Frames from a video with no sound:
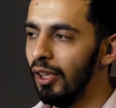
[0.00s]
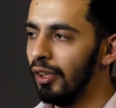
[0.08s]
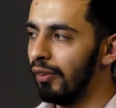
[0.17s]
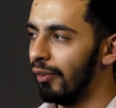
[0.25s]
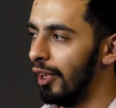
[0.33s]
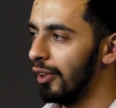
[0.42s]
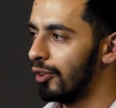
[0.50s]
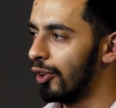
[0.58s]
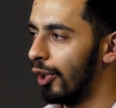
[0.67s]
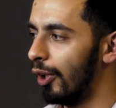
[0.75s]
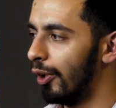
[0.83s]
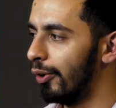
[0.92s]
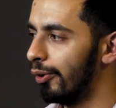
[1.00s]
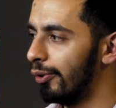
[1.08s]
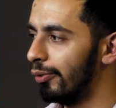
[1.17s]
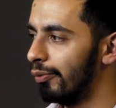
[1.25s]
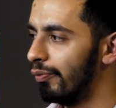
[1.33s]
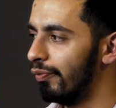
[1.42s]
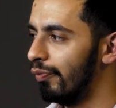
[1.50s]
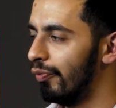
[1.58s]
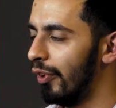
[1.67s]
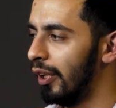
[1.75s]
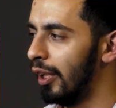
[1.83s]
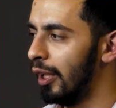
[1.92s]
Right, so
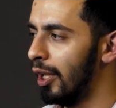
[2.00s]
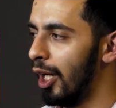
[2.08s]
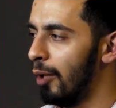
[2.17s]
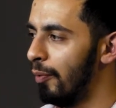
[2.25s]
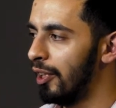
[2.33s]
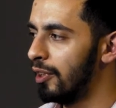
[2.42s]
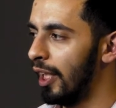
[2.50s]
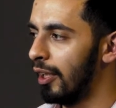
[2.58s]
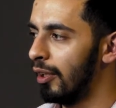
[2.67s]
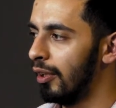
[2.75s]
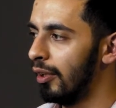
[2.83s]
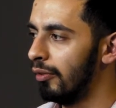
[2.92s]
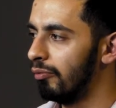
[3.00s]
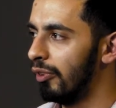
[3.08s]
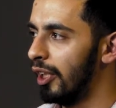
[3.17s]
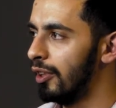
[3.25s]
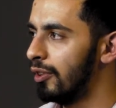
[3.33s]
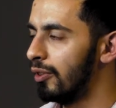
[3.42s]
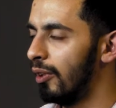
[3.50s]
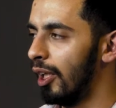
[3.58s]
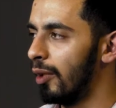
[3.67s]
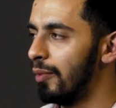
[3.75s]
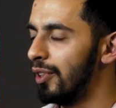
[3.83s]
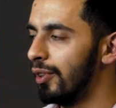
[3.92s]
a pitch deck is like
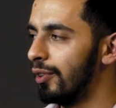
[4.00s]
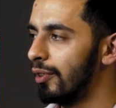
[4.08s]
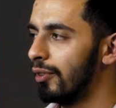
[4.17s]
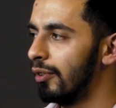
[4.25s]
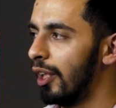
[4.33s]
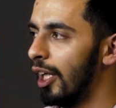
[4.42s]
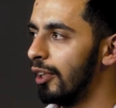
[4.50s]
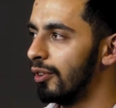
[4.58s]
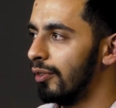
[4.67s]
a business case,